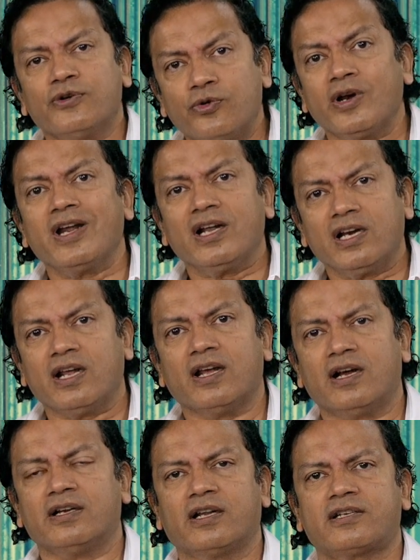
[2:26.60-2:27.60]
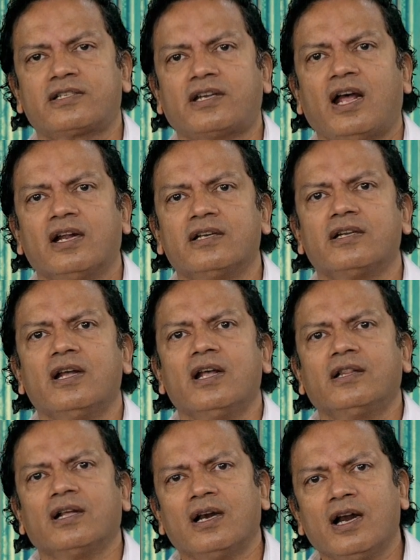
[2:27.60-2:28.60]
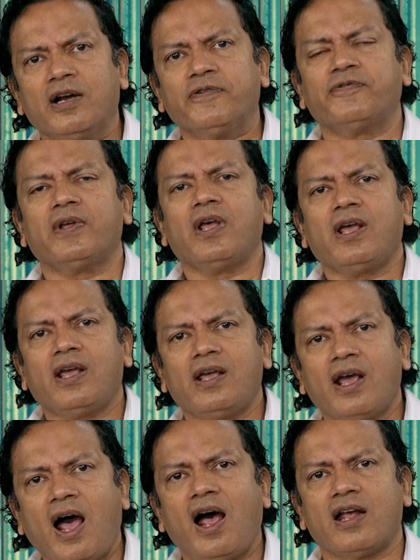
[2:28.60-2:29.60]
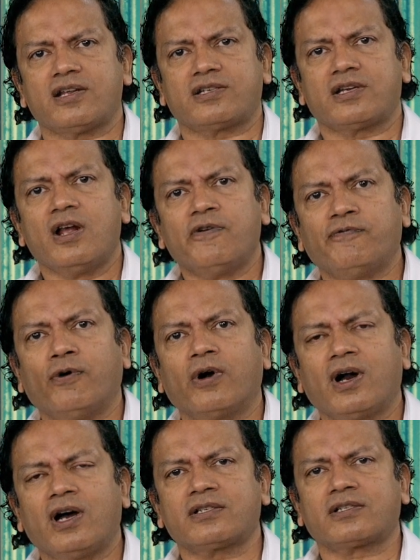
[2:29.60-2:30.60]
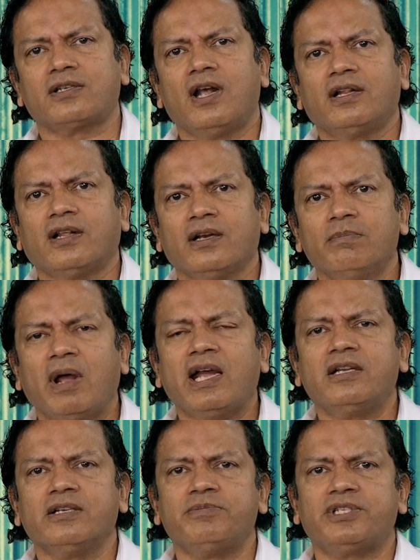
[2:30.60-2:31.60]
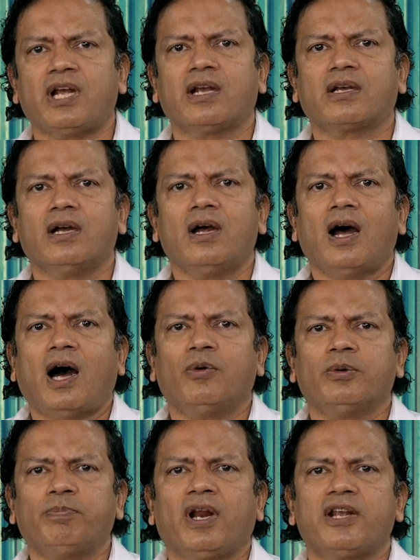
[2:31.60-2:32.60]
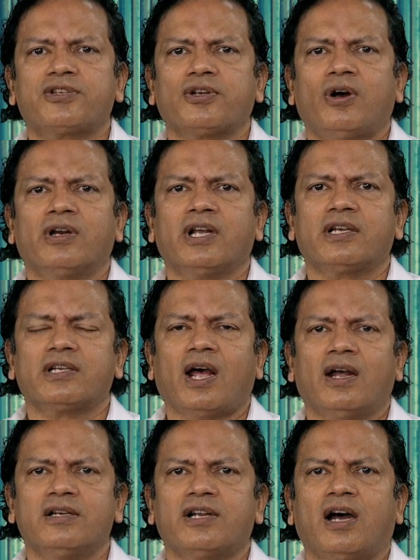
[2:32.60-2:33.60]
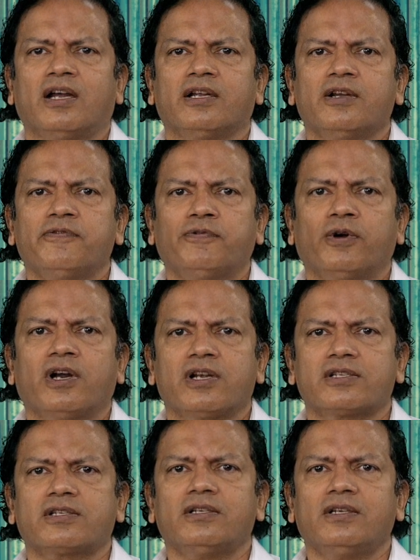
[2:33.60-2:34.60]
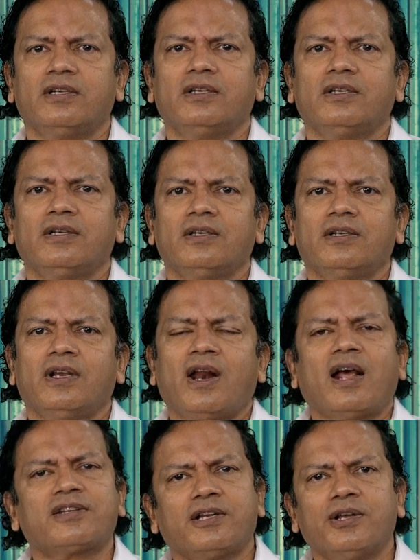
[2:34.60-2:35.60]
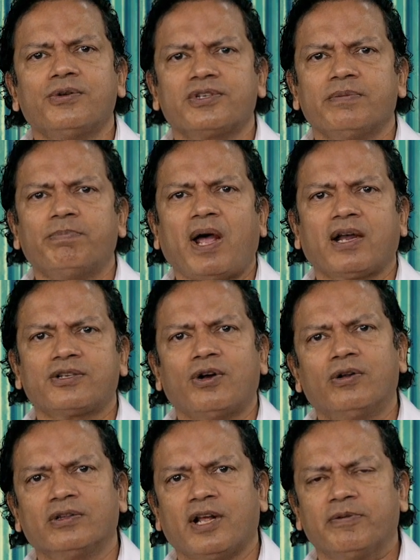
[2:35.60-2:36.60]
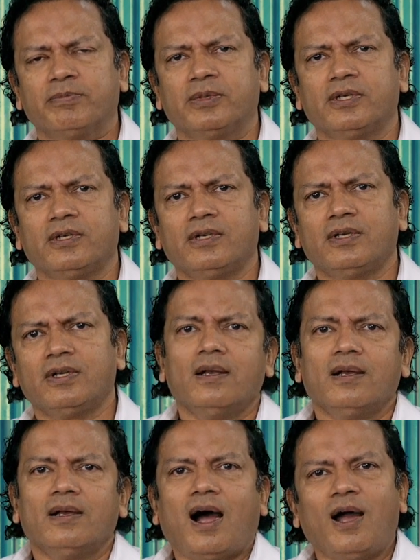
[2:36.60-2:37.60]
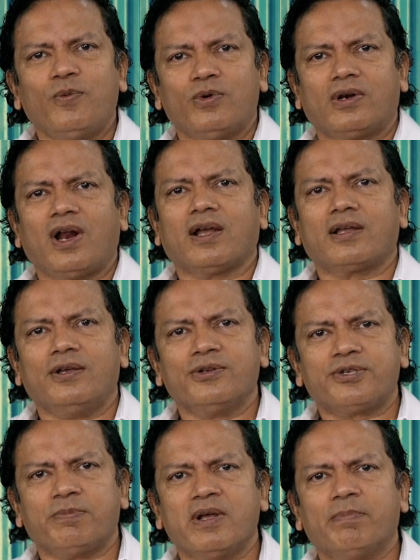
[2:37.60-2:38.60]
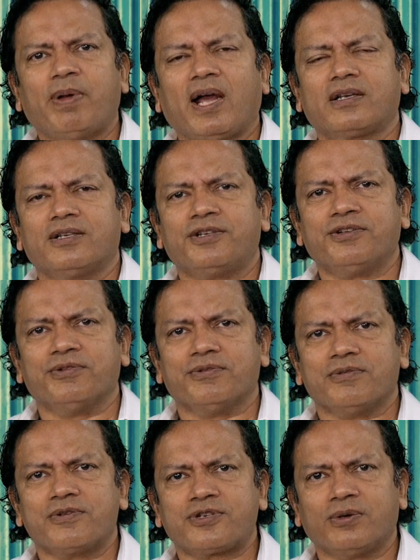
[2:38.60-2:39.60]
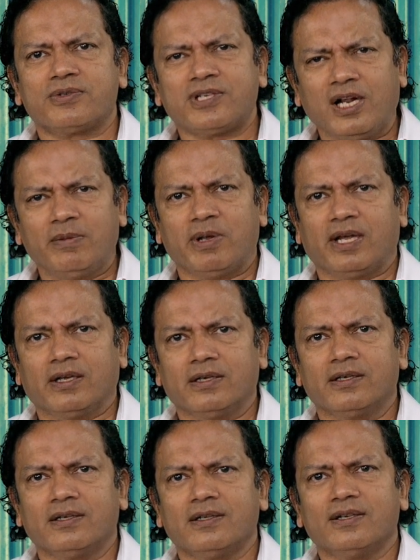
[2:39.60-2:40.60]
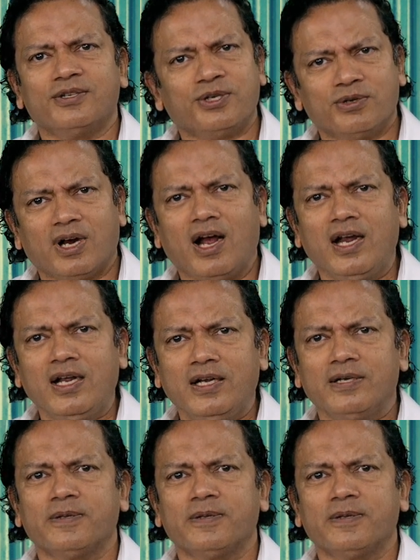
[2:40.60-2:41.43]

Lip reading: really understand, the love he has for us that made him take our place on it and die for us. It has a huge impact on them. I would like you to be impacted too. So tell me, do you lie?